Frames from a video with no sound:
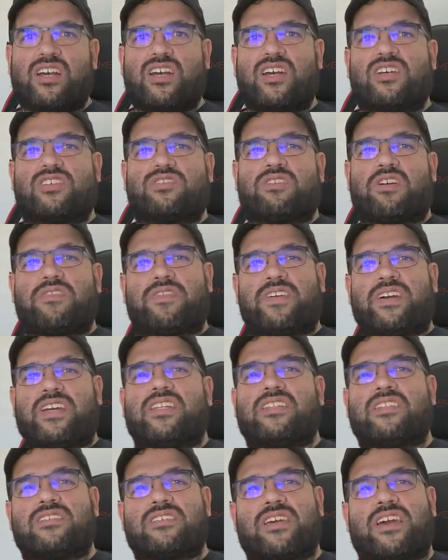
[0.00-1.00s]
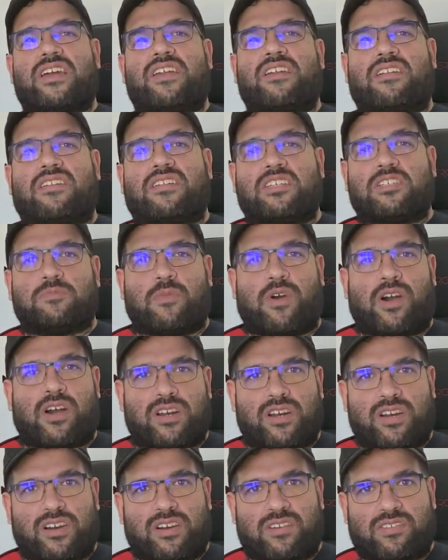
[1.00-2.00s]
So I finally decided on these
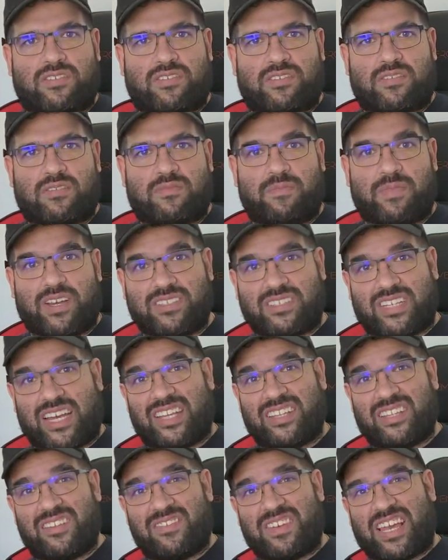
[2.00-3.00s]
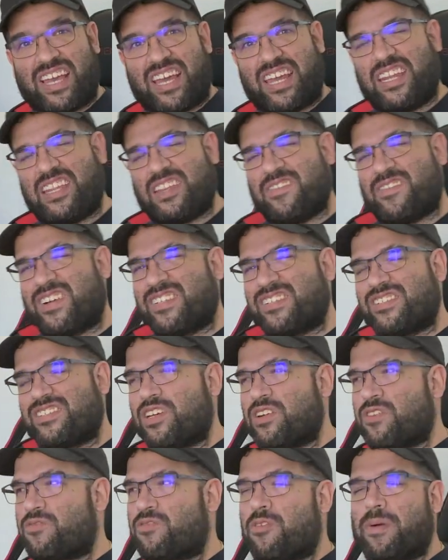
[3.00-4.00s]
monitors because I ended up getting them on
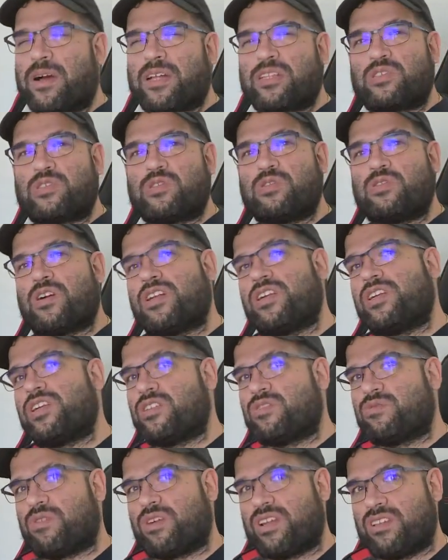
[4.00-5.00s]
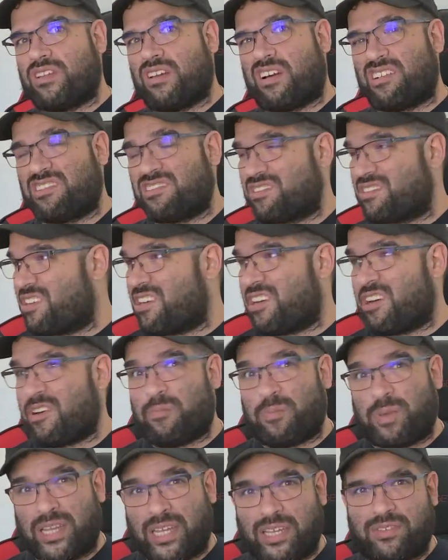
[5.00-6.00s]
sale for about $220 a
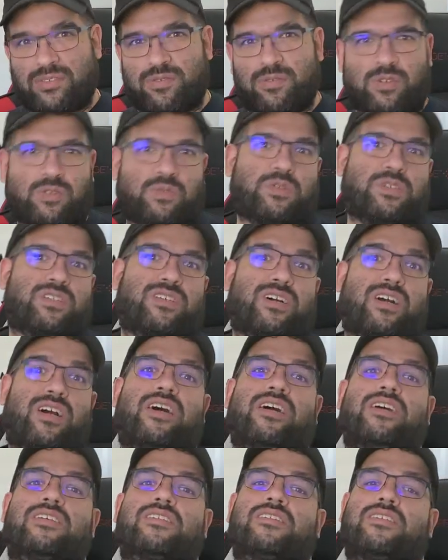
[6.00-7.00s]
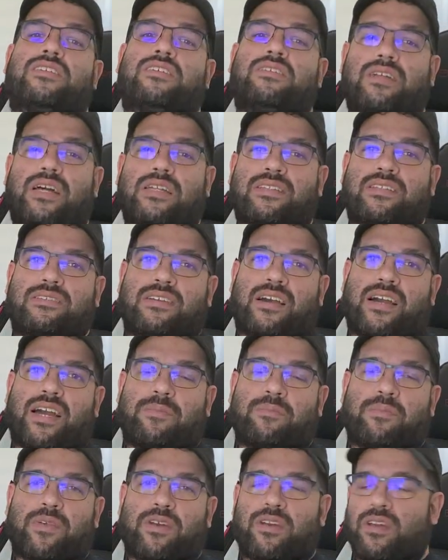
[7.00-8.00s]
piece, which was a steal at the time.
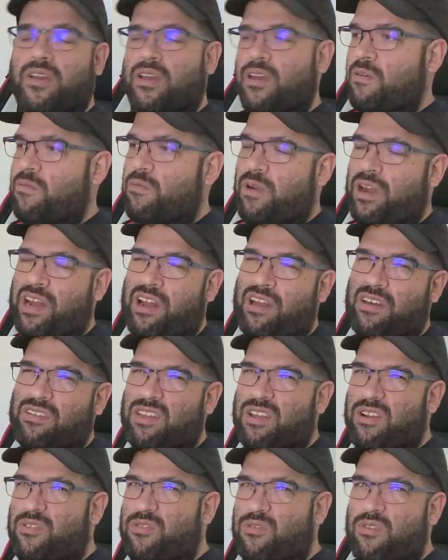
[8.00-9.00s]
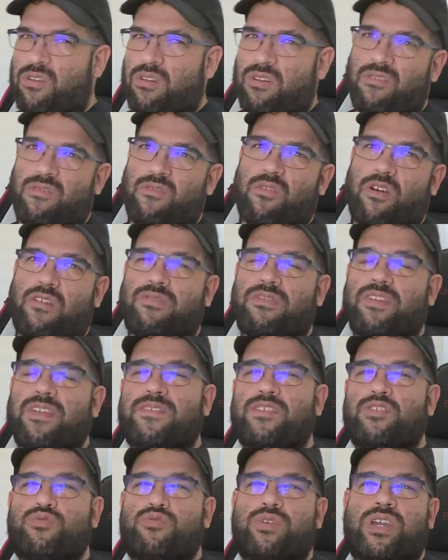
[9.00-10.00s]
Right now they're roughly
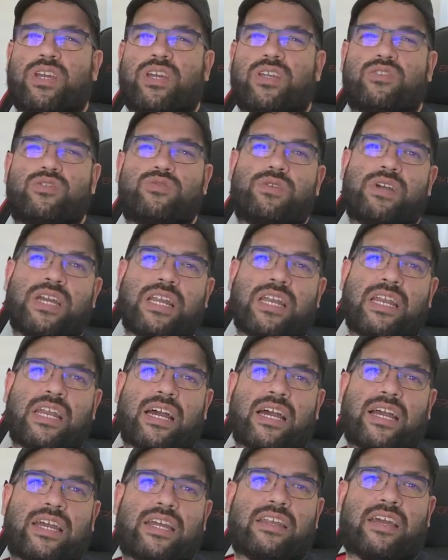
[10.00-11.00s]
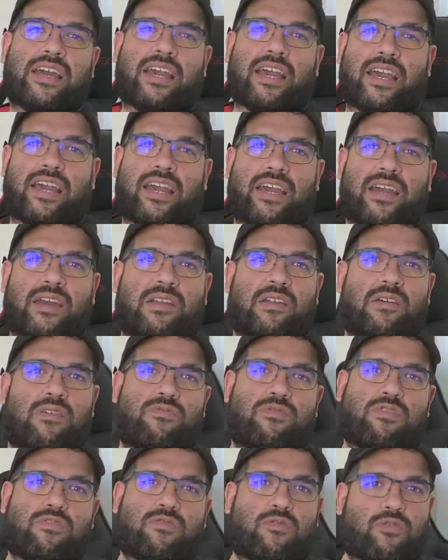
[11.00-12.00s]
between $289 and
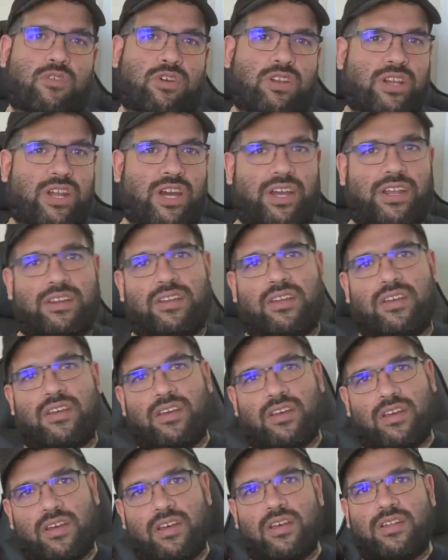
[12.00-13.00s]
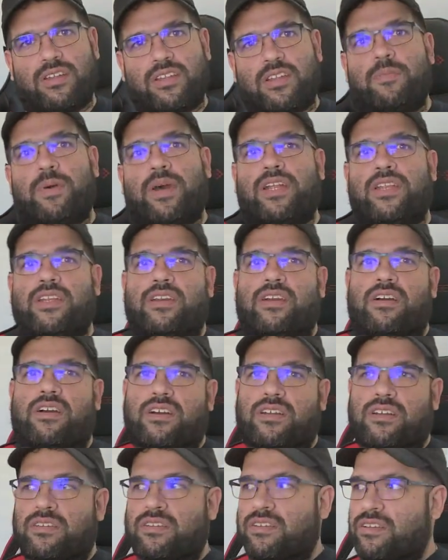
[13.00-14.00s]
$349, depending
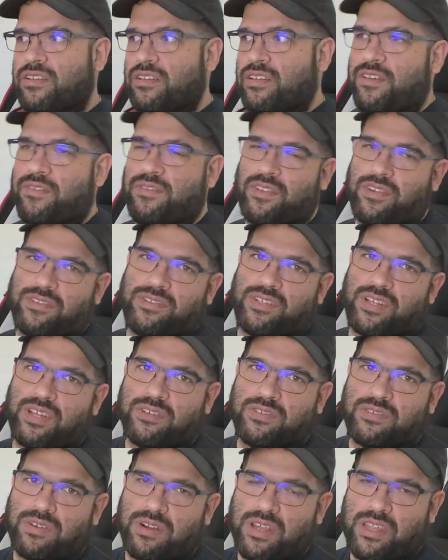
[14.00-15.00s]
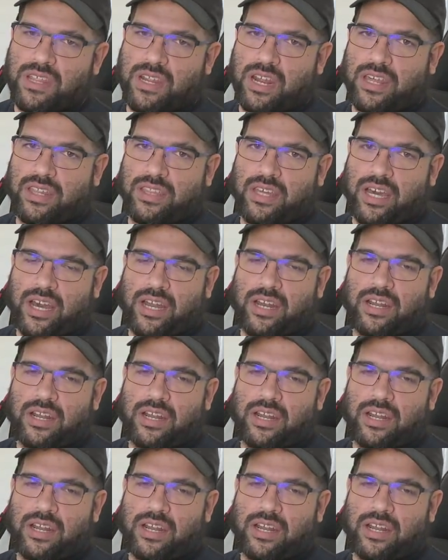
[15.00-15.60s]
on if there's sales or anything like that.